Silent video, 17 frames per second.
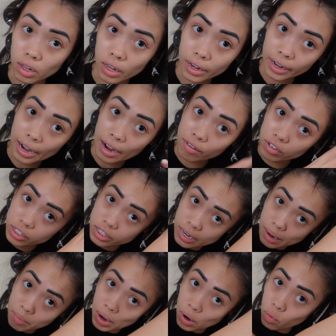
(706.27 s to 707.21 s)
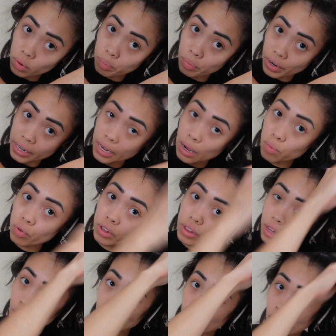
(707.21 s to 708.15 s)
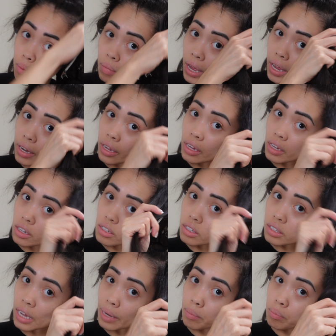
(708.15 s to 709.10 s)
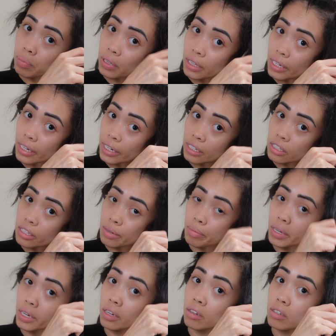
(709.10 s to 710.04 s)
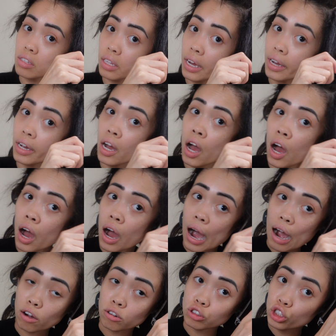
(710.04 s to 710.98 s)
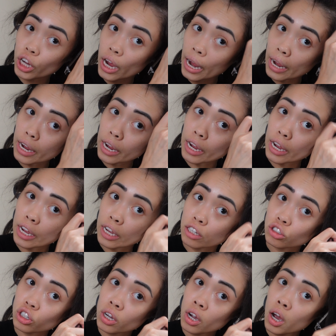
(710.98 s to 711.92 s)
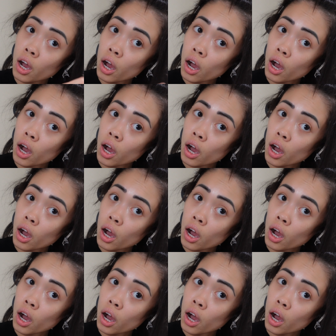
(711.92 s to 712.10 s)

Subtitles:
like every time I would break up with him and he's like pleading to me, he's like, I'll change.